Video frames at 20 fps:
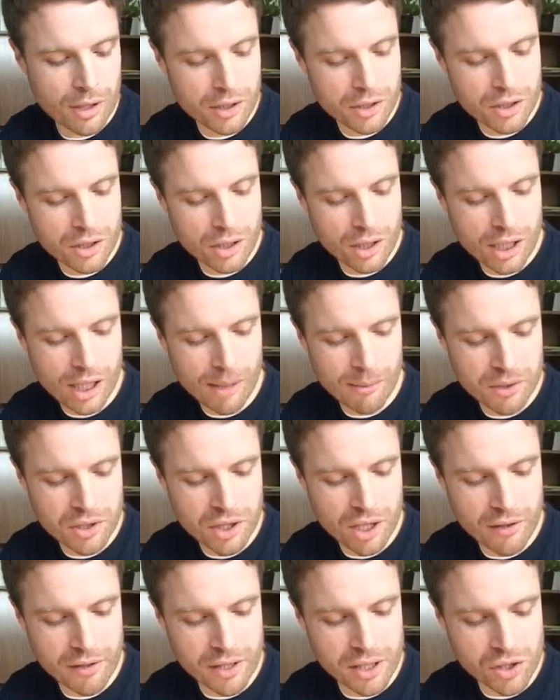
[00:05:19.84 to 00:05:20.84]
couple of
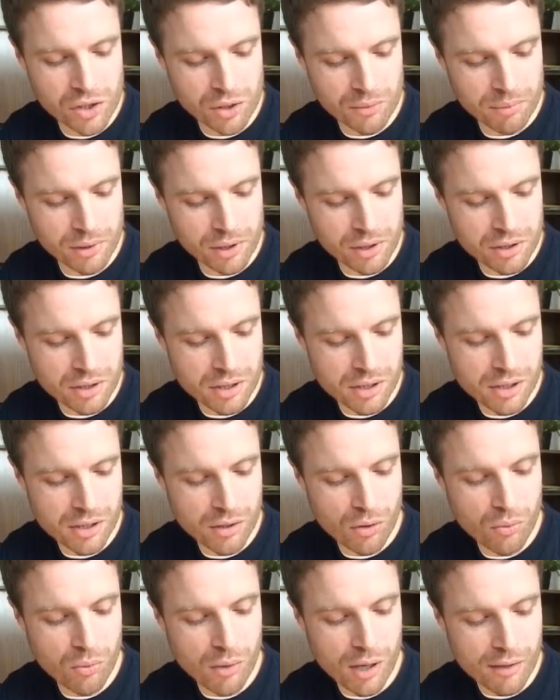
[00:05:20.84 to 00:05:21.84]
charity shop
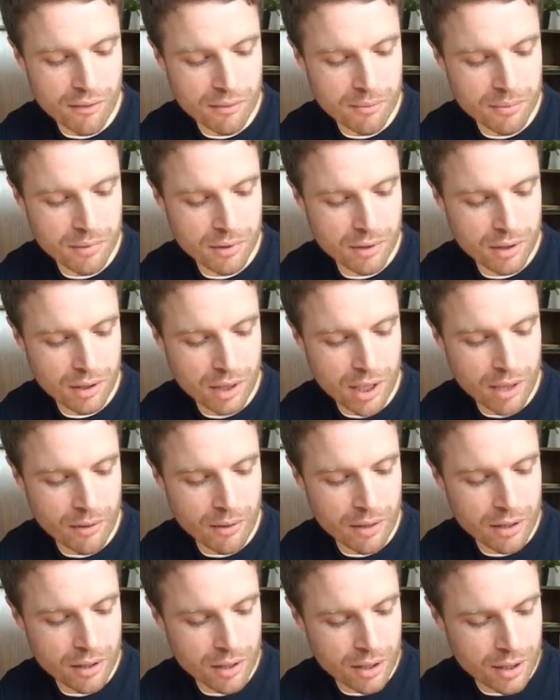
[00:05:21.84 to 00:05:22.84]
purchases, or one of them
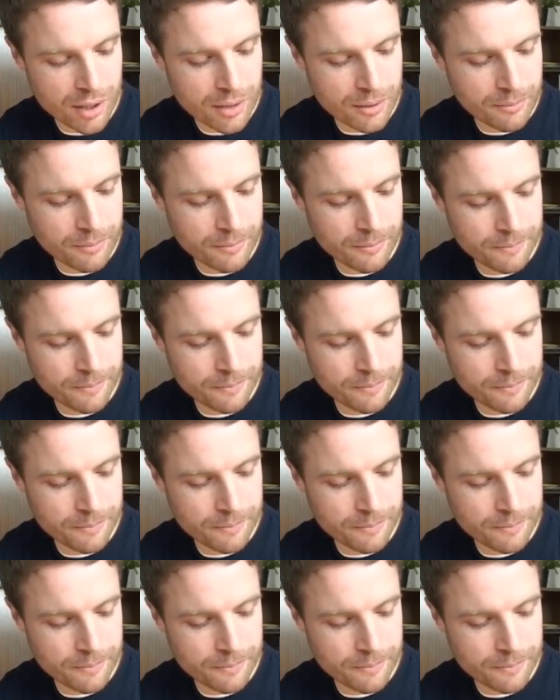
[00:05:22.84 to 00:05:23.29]
anyway. A